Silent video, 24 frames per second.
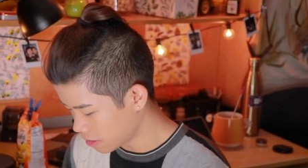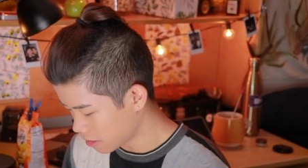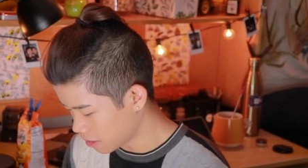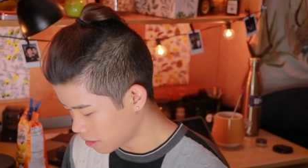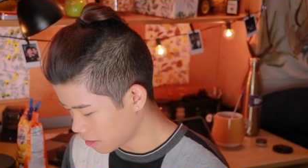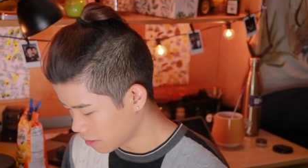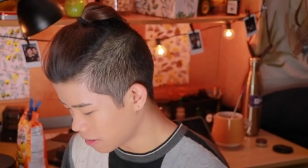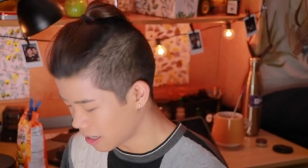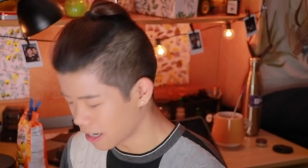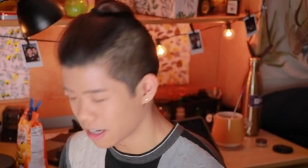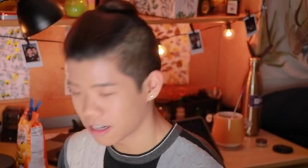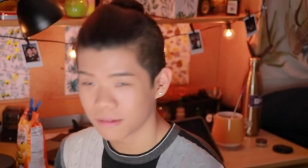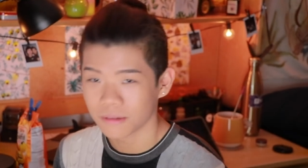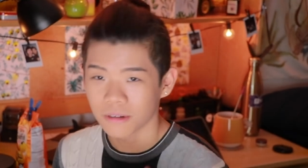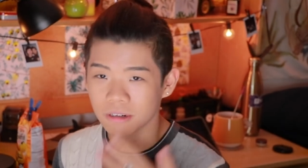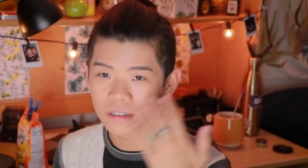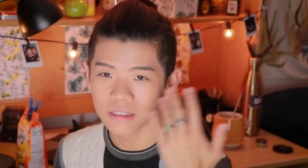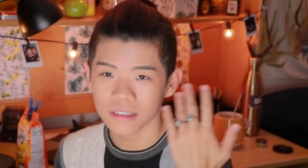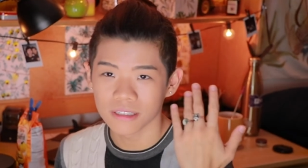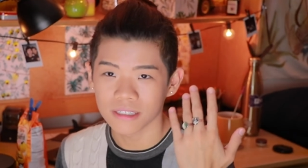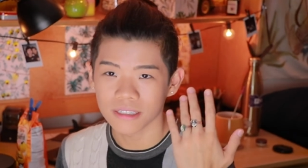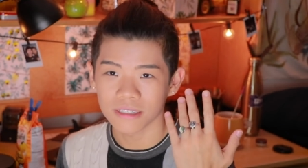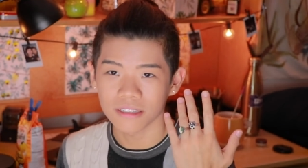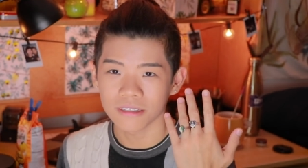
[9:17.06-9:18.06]
So I don't wear
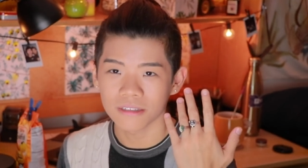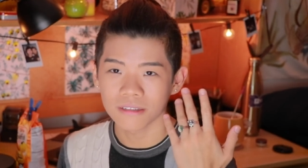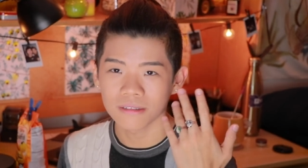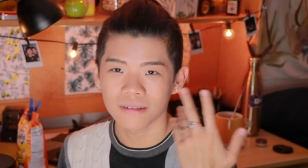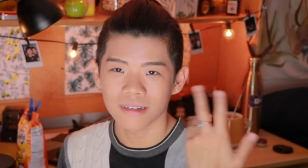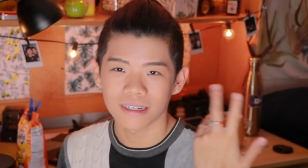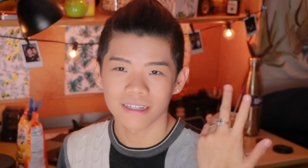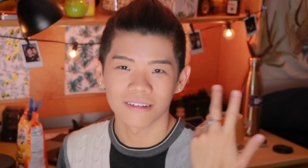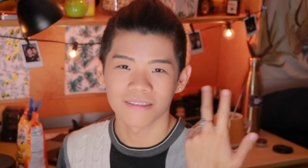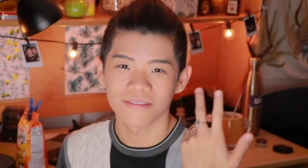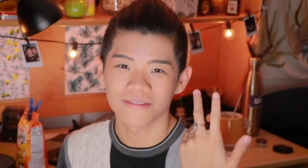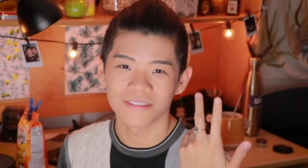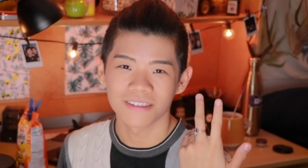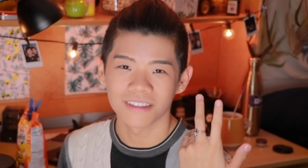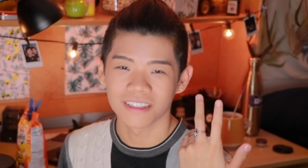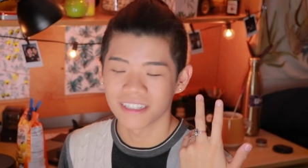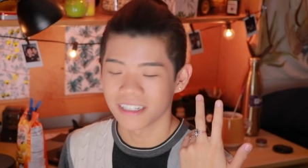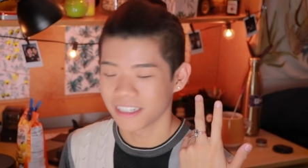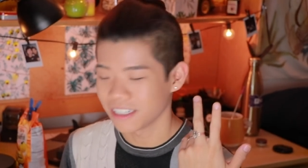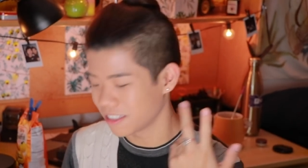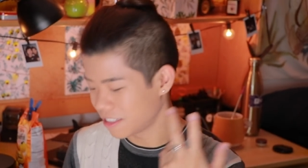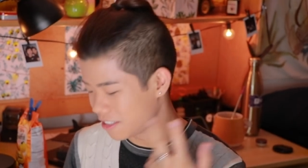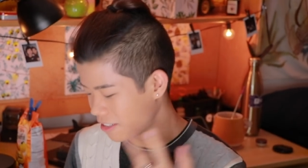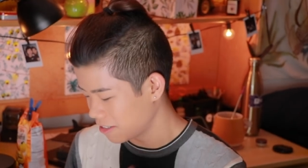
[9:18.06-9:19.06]
concealer, I don't feel the
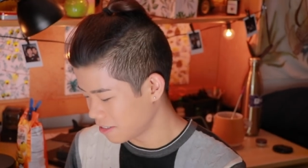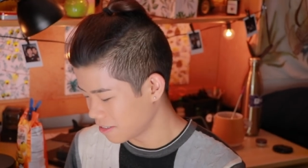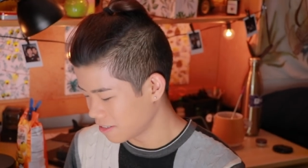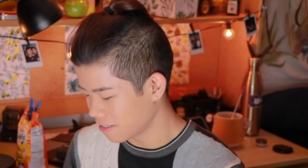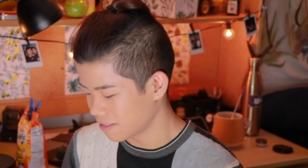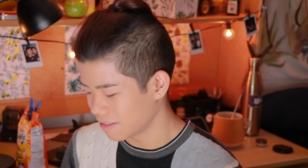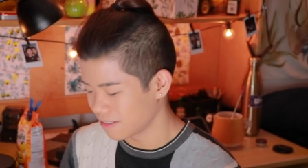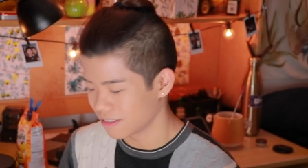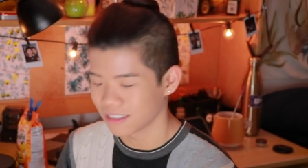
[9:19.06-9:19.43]
need to.